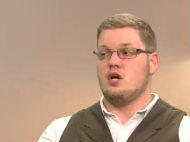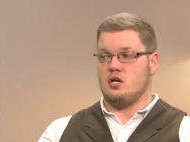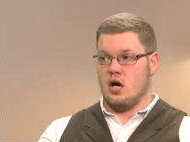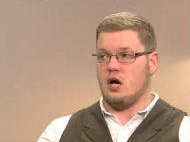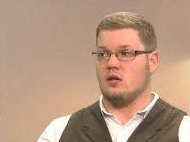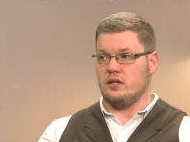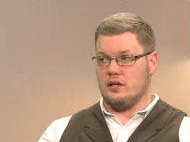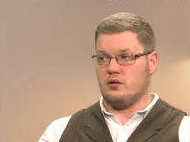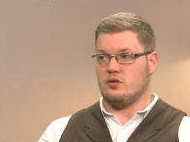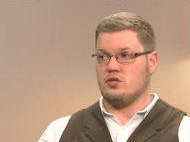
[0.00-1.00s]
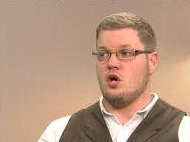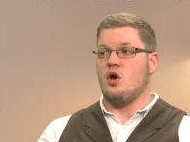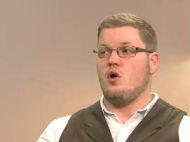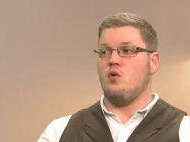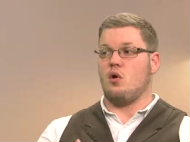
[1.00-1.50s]
young leaders
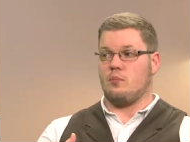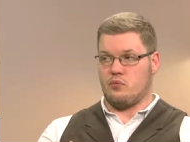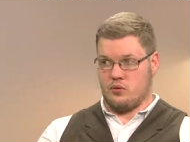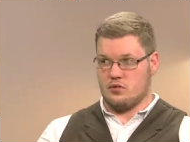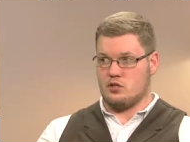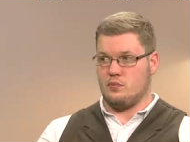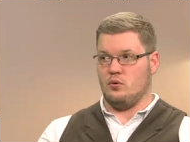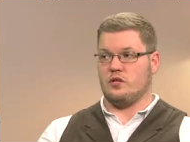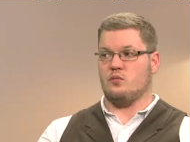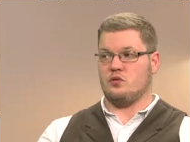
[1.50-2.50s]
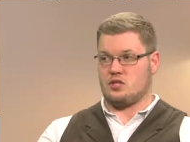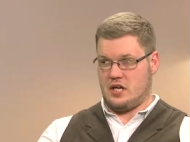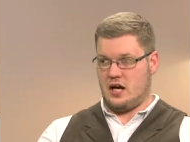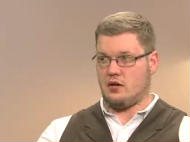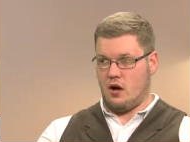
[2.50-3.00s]
who are principled and will
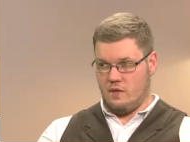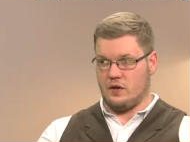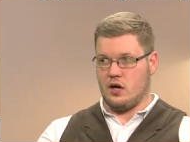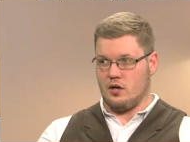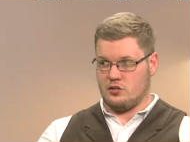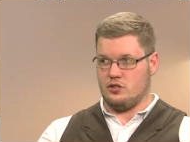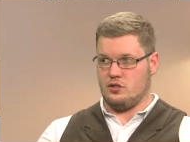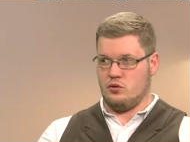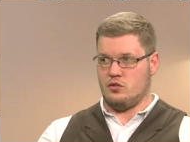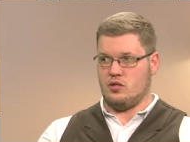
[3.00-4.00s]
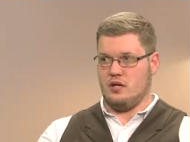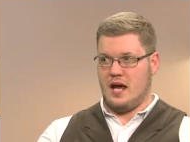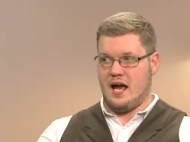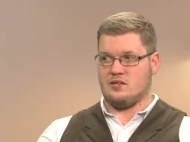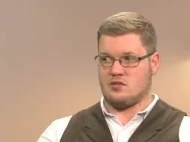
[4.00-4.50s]
stand on the Constitution
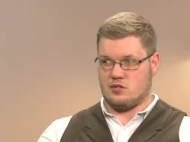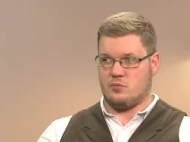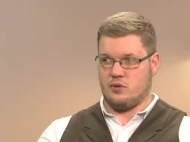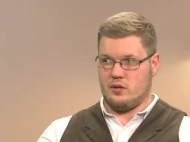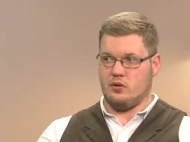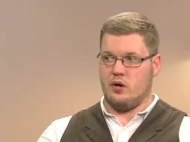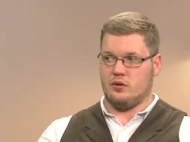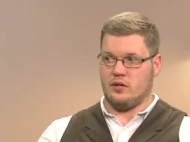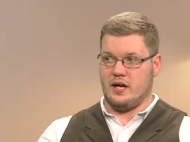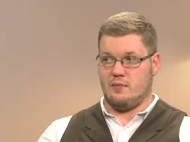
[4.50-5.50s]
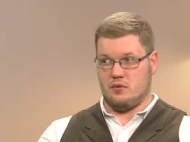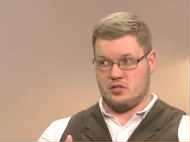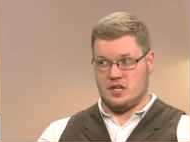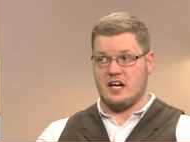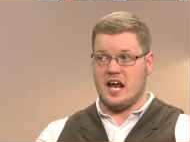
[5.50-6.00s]
as the supreme law of the land, both
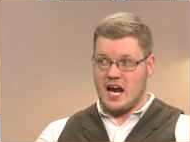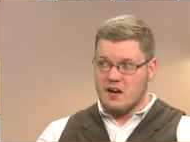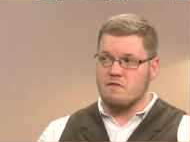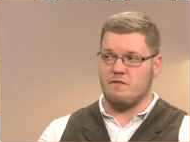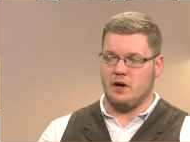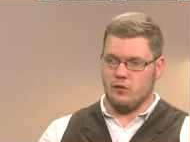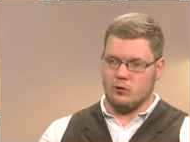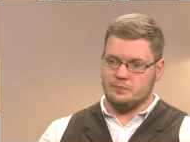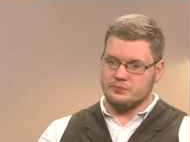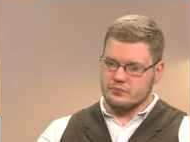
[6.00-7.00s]
state and federal,